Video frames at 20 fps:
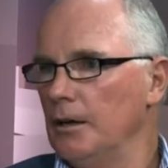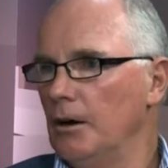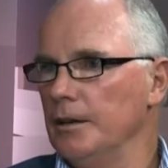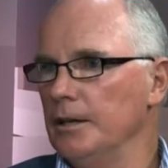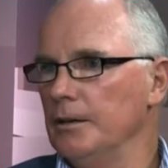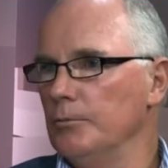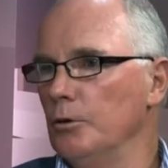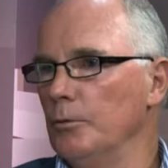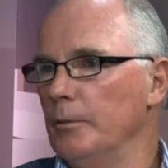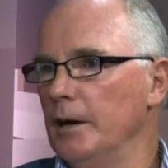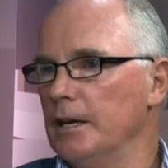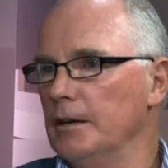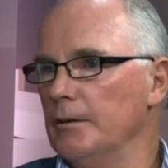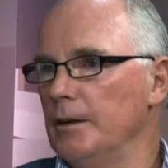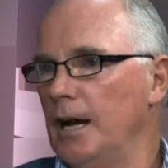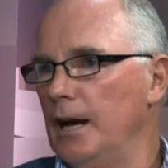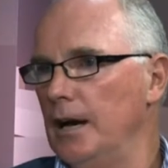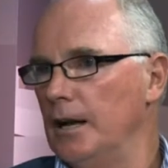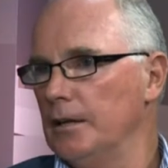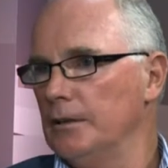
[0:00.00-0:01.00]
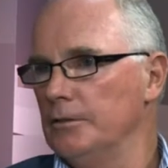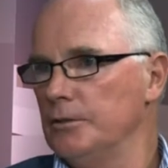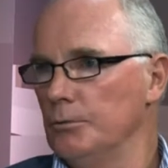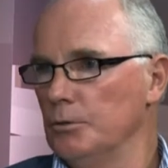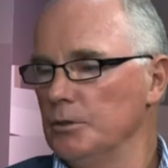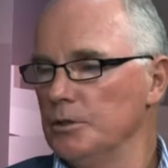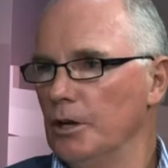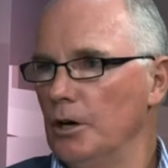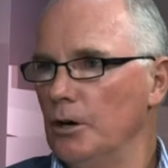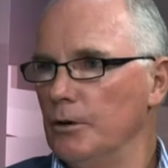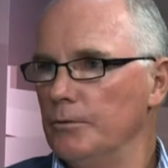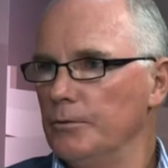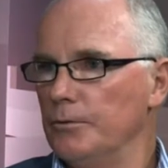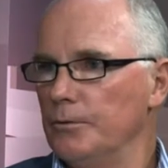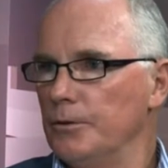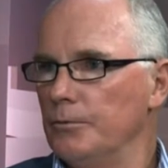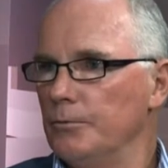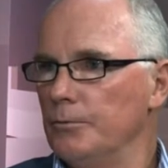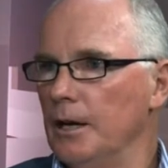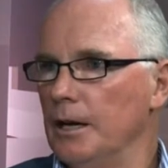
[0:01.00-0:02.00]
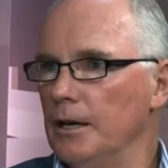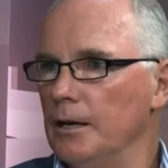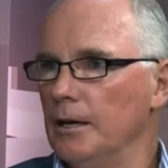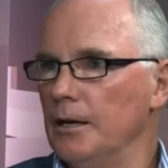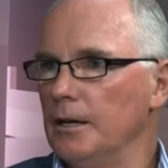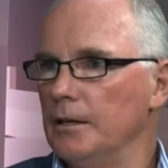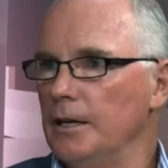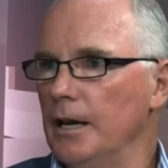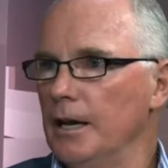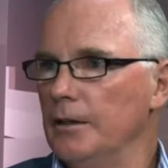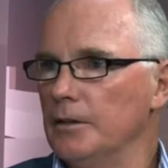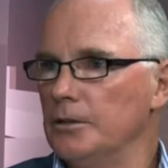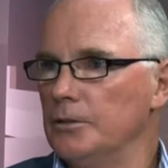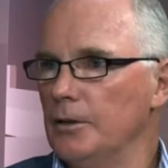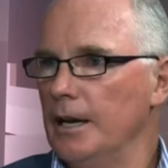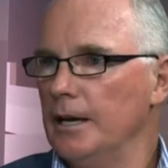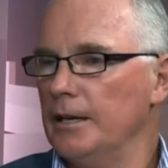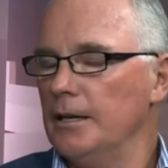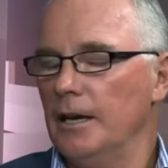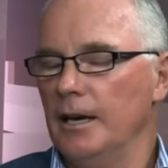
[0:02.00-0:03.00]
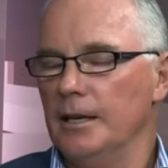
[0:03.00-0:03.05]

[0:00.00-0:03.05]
I think will make it harder to resolve down the track.